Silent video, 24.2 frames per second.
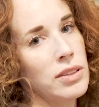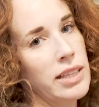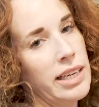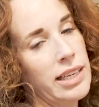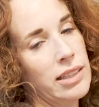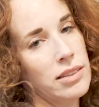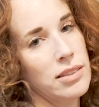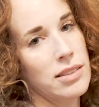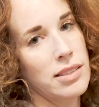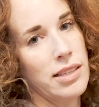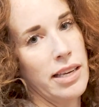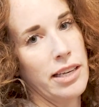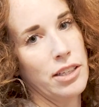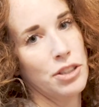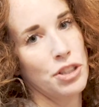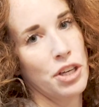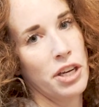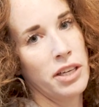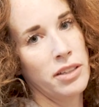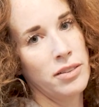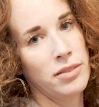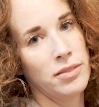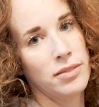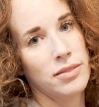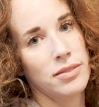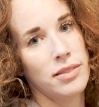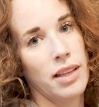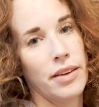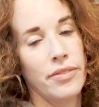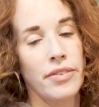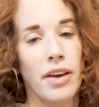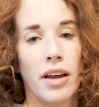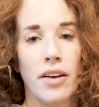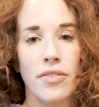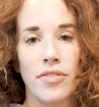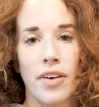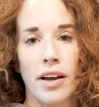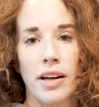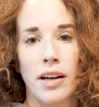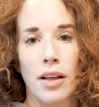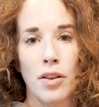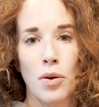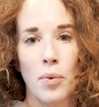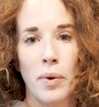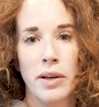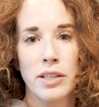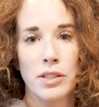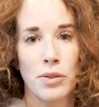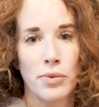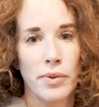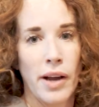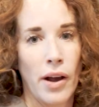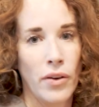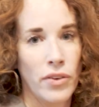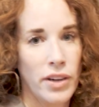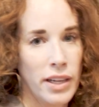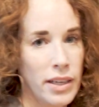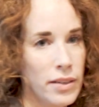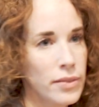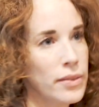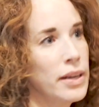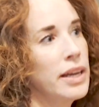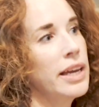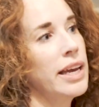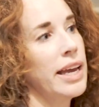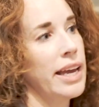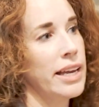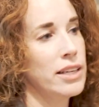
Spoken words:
legalization, they've got to find other ways around it.